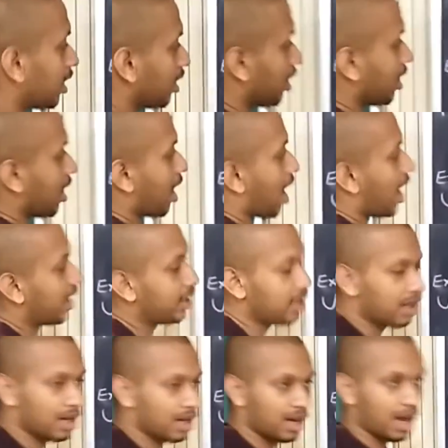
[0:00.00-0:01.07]
that at
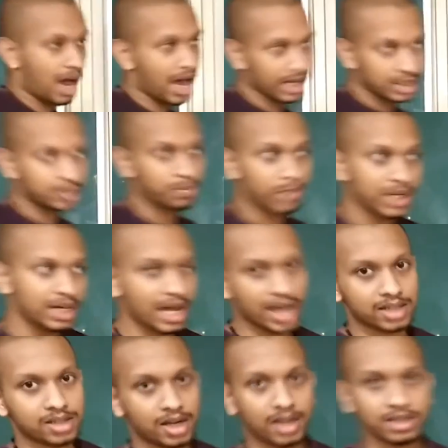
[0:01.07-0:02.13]
high speed
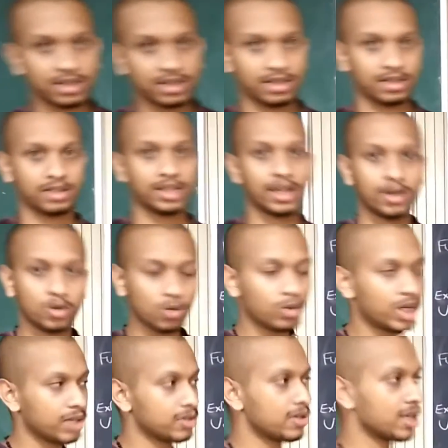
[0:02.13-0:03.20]
acceleration, there are
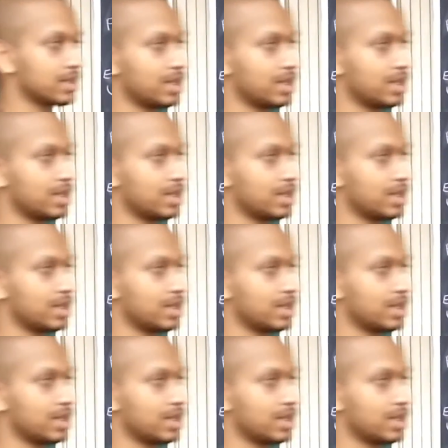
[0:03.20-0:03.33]
2 types